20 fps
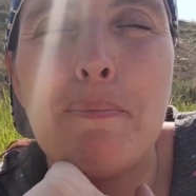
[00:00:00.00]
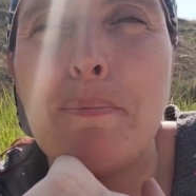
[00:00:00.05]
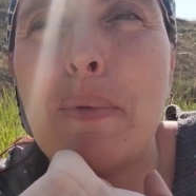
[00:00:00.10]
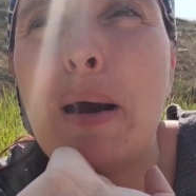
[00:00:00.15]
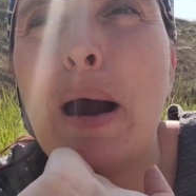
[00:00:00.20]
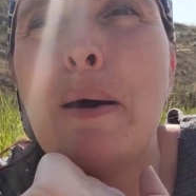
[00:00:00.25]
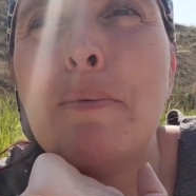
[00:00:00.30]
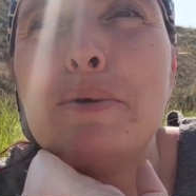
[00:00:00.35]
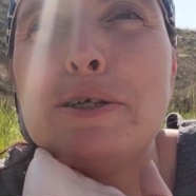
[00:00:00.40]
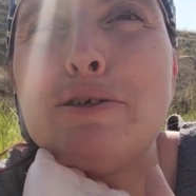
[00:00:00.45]

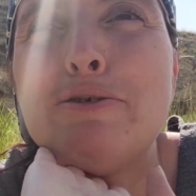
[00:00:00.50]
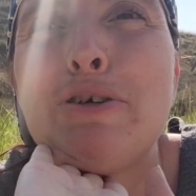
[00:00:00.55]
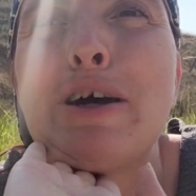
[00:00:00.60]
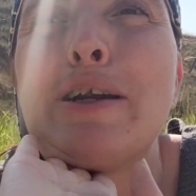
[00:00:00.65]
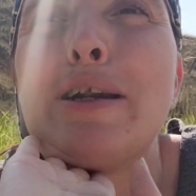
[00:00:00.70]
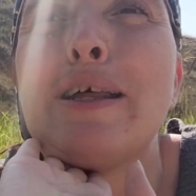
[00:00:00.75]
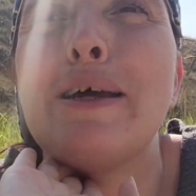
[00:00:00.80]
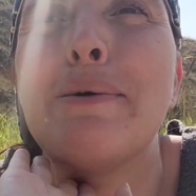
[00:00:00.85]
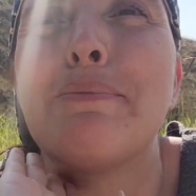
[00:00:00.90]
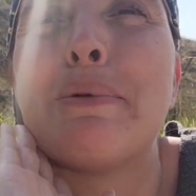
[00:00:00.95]
I'm just trying to
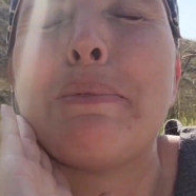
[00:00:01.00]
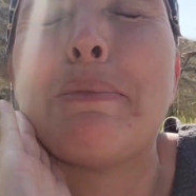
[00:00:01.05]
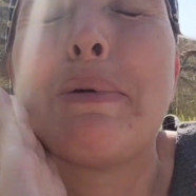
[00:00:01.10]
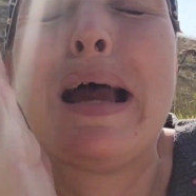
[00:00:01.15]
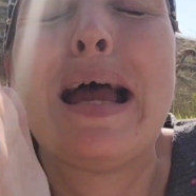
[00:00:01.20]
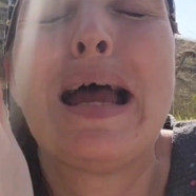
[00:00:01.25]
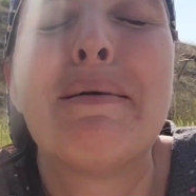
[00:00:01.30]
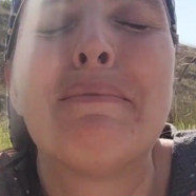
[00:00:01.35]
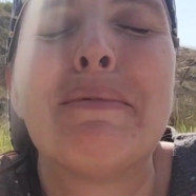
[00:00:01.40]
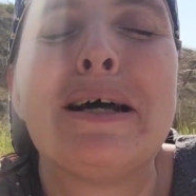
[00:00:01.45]
like
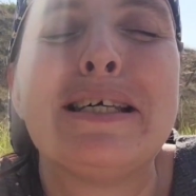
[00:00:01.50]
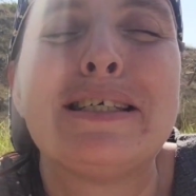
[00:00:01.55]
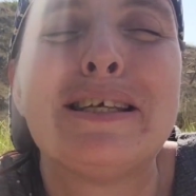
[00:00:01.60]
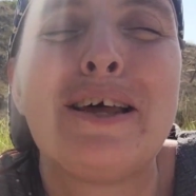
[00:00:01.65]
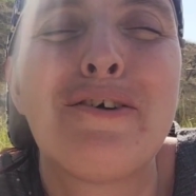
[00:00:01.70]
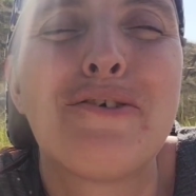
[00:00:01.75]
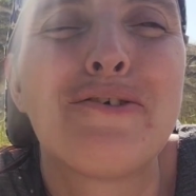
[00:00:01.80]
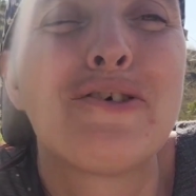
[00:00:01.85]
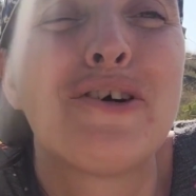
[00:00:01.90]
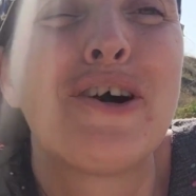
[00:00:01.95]
prepare myself
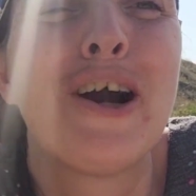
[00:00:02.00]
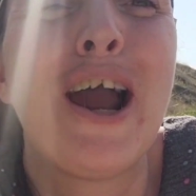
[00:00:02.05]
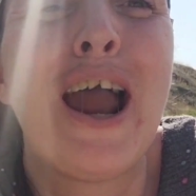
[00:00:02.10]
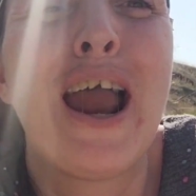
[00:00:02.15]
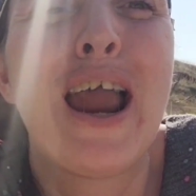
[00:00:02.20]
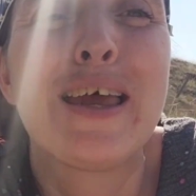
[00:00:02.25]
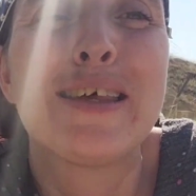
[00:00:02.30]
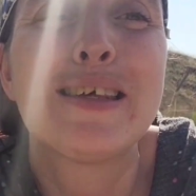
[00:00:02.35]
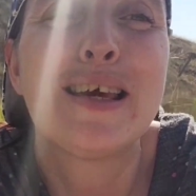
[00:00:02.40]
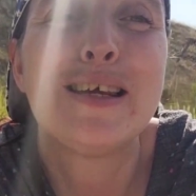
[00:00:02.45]
for it
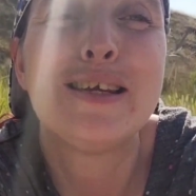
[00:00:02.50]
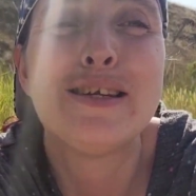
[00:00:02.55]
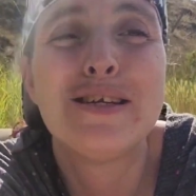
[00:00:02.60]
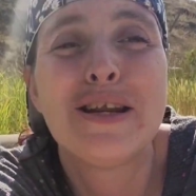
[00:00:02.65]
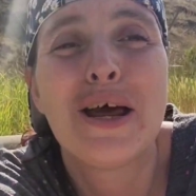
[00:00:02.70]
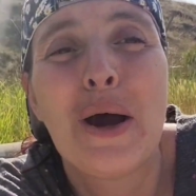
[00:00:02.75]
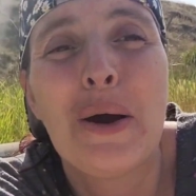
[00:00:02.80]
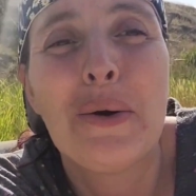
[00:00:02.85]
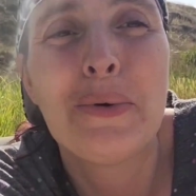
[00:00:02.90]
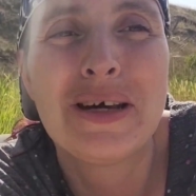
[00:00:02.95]
because I
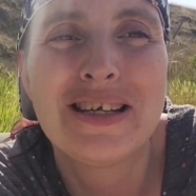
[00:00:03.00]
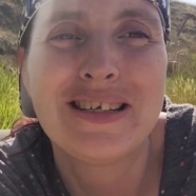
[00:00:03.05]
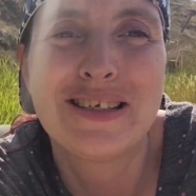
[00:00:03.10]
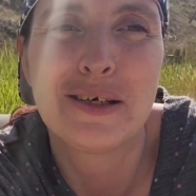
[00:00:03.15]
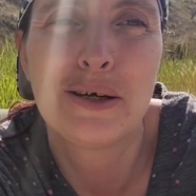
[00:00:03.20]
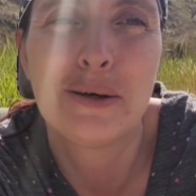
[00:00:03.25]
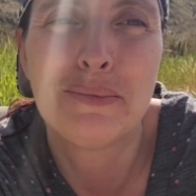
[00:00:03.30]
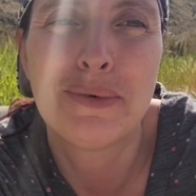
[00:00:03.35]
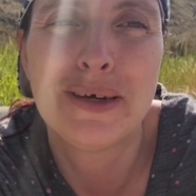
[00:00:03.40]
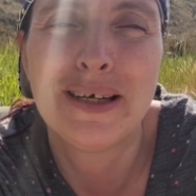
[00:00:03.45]
know it's
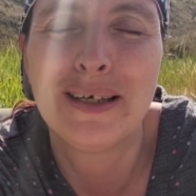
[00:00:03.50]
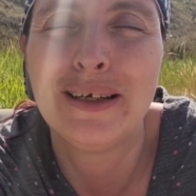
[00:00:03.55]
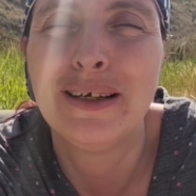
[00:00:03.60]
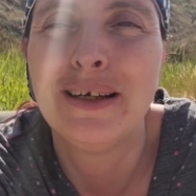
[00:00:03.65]
coming,